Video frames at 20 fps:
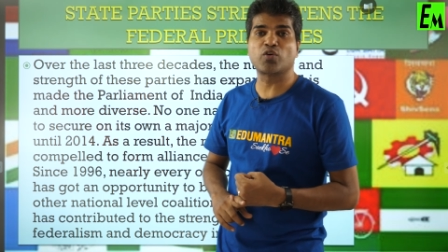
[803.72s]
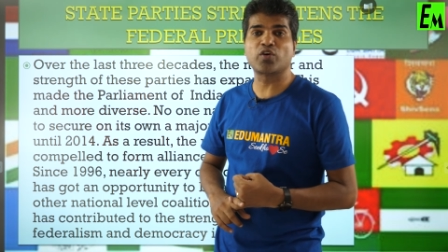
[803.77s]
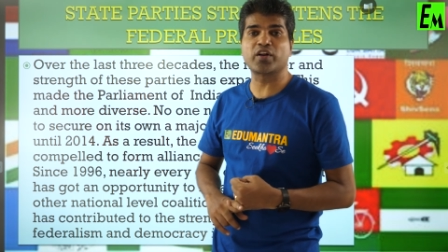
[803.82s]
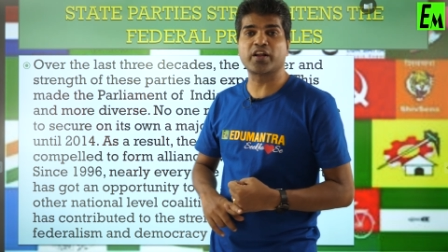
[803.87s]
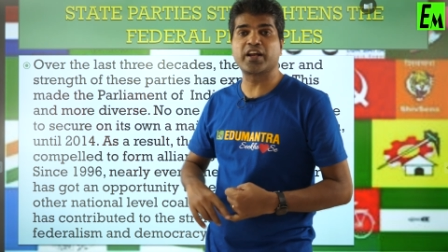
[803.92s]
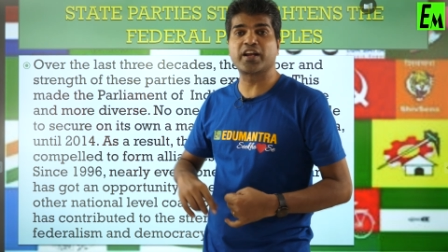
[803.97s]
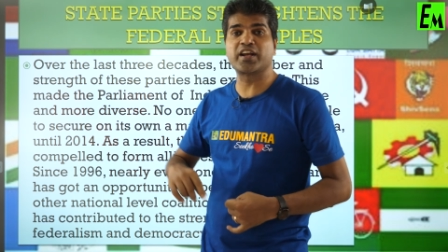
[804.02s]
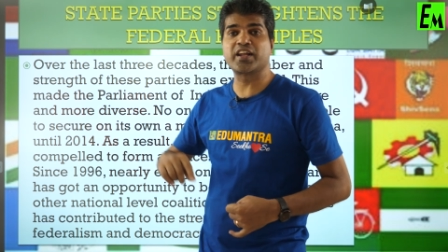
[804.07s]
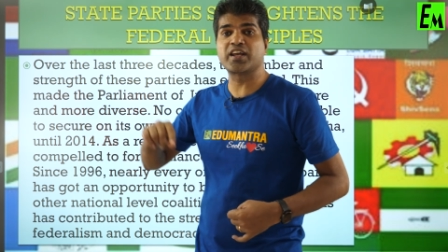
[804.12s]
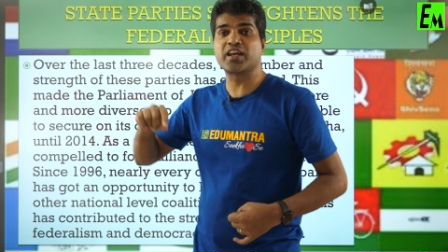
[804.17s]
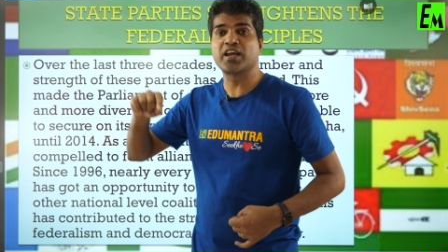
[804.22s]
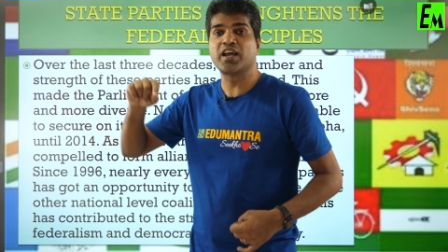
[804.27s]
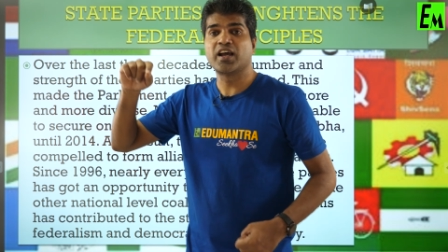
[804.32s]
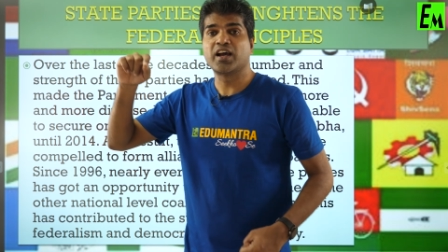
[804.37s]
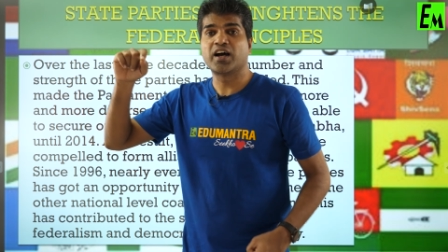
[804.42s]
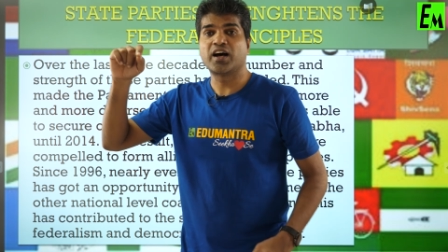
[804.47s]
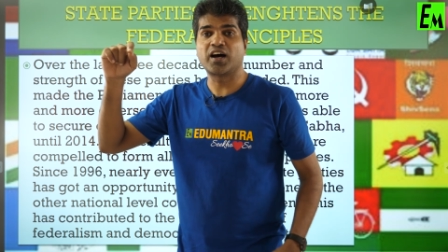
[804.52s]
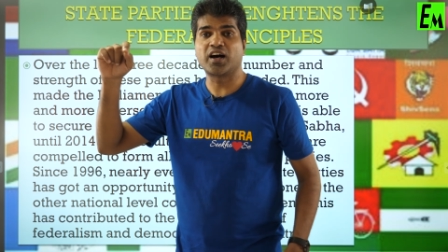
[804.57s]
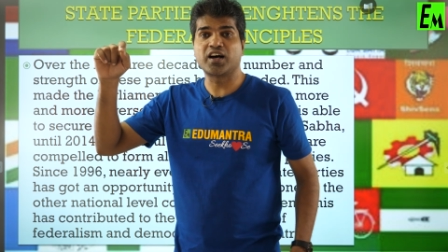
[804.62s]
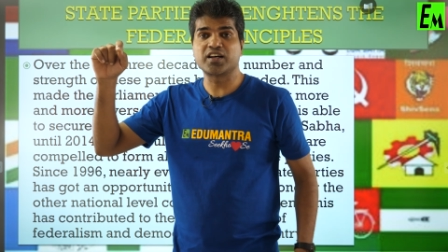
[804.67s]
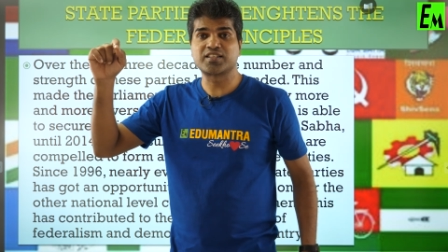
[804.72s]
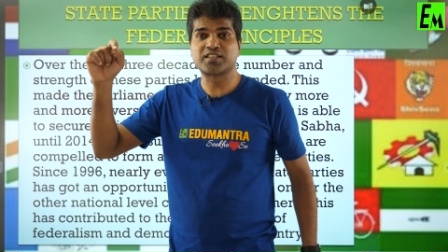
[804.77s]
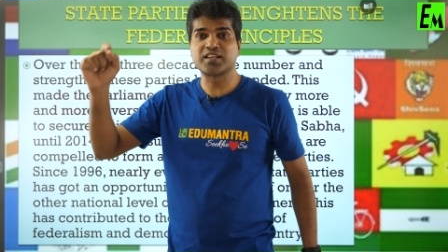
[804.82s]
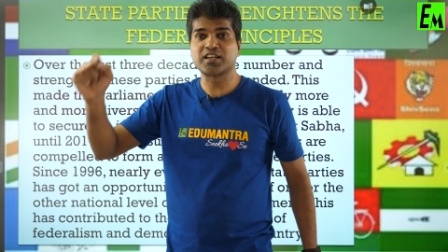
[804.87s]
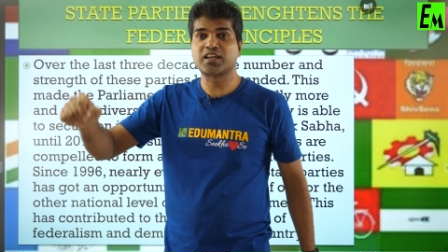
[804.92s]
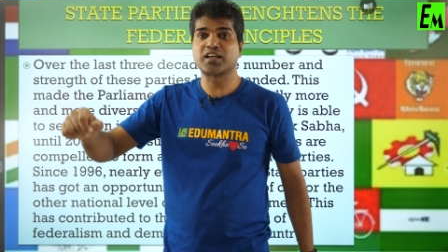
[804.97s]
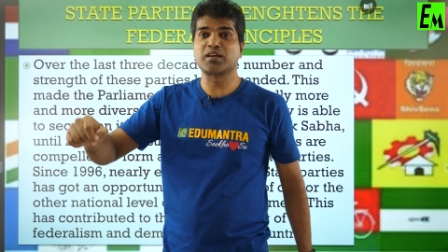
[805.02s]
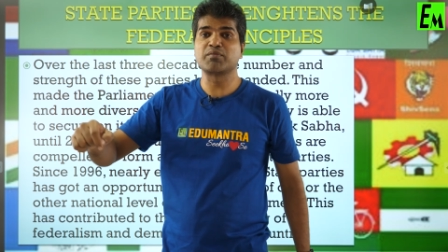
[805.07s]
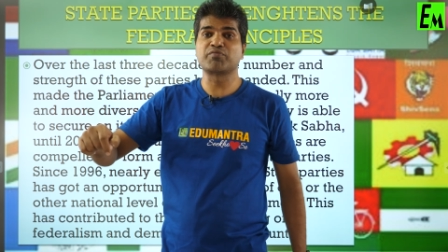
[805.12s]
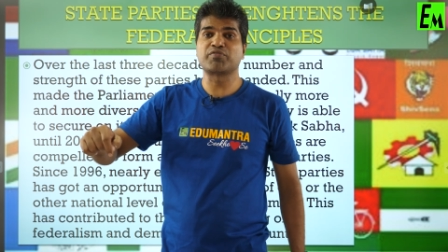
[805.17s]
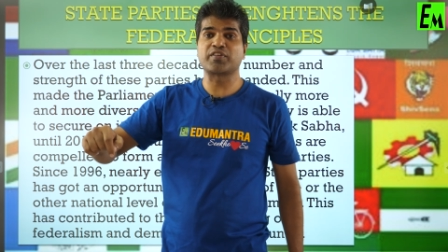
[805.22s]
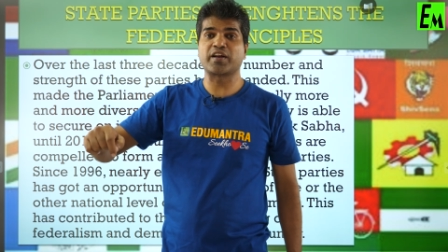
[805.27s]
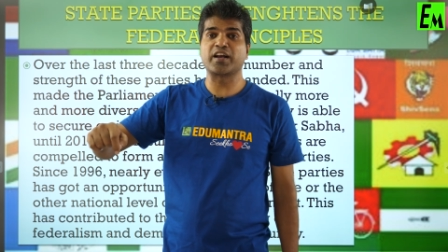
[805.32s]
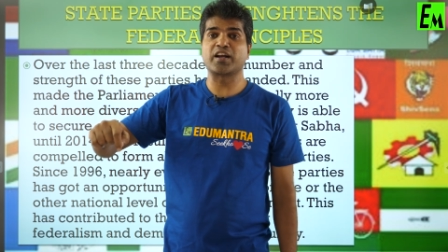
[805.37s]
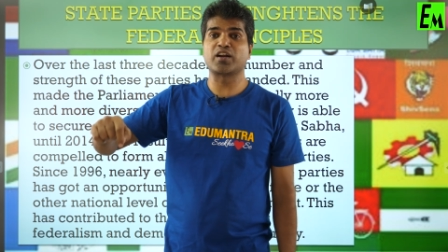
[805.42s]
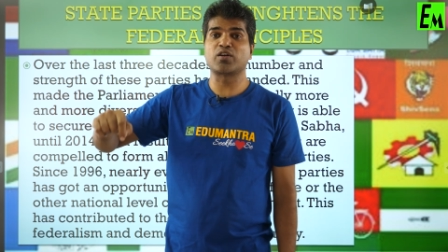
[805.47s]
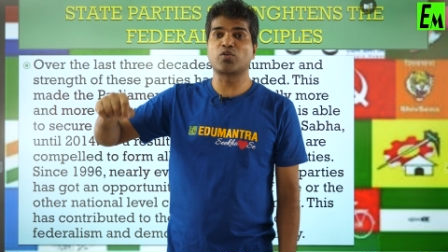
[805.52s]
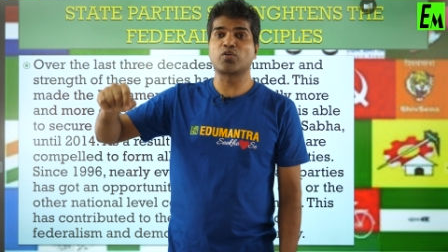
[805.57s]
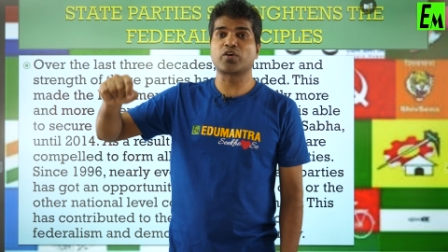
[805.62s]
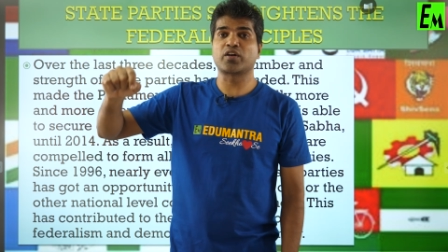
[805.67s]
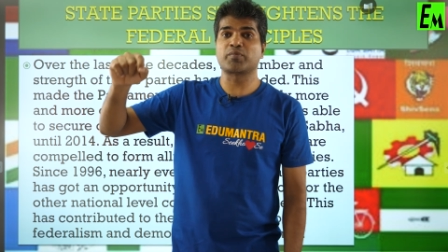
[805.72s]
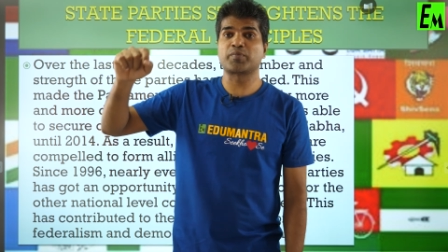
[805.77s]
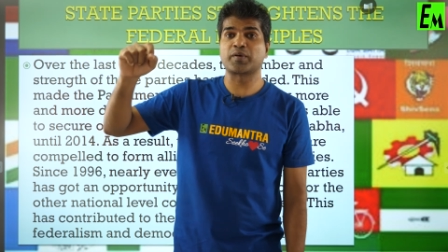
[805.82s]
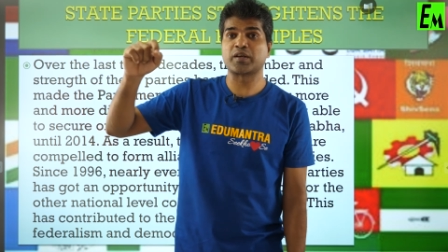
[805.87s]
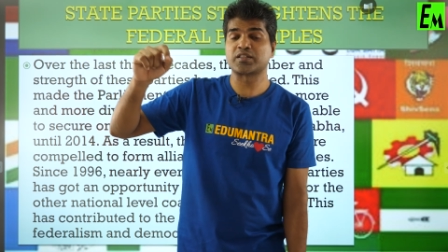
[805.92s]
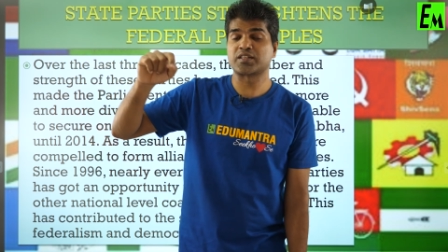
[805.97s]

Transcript: or any uh, Sikkim friend or